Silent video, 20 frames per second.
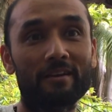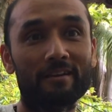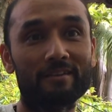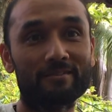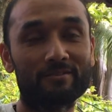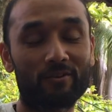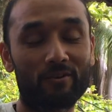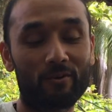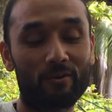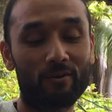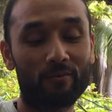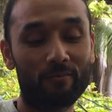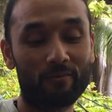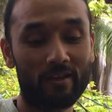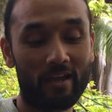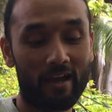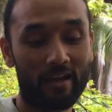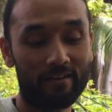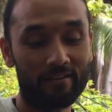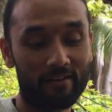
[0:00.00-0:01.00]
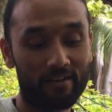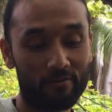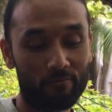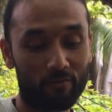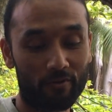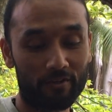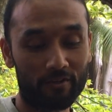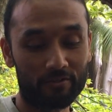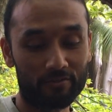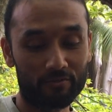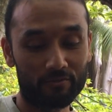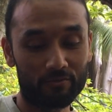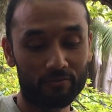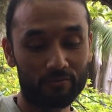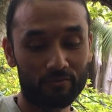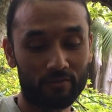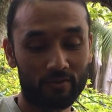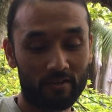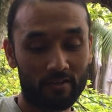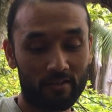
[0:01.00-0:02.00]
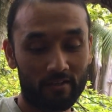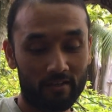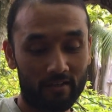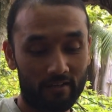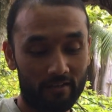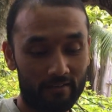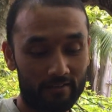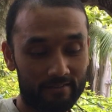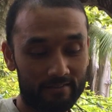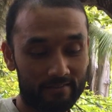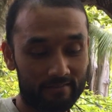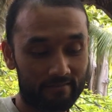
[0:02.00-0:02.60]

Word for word: so we i really wanted to uh,